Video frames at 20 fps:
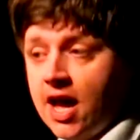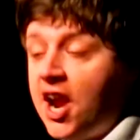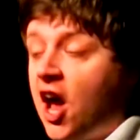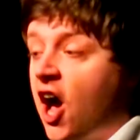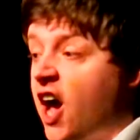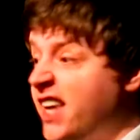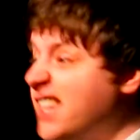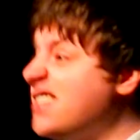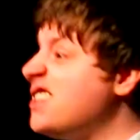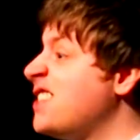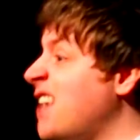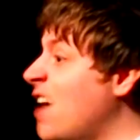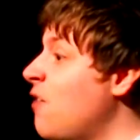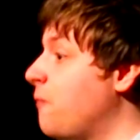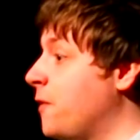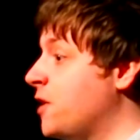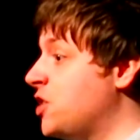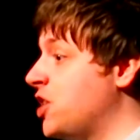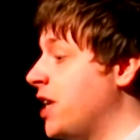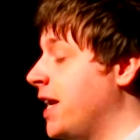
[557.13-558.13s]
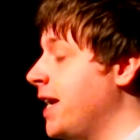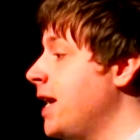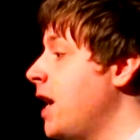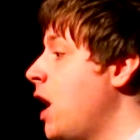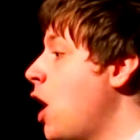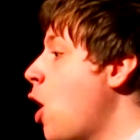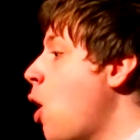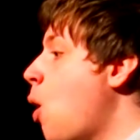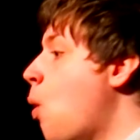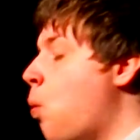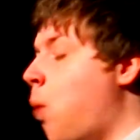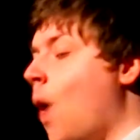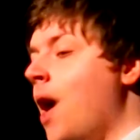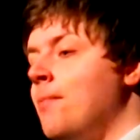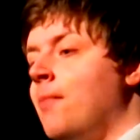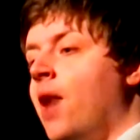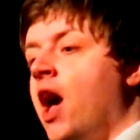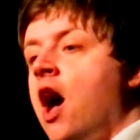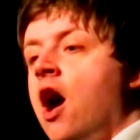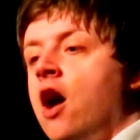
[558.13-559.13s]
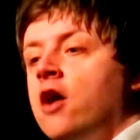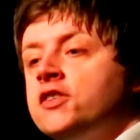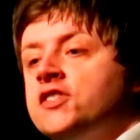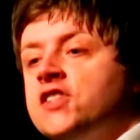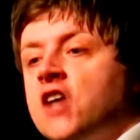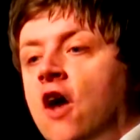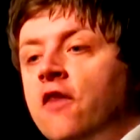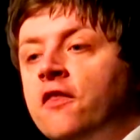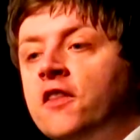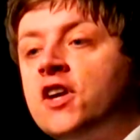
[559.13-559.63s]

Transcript: And I selfishly wiped my arse on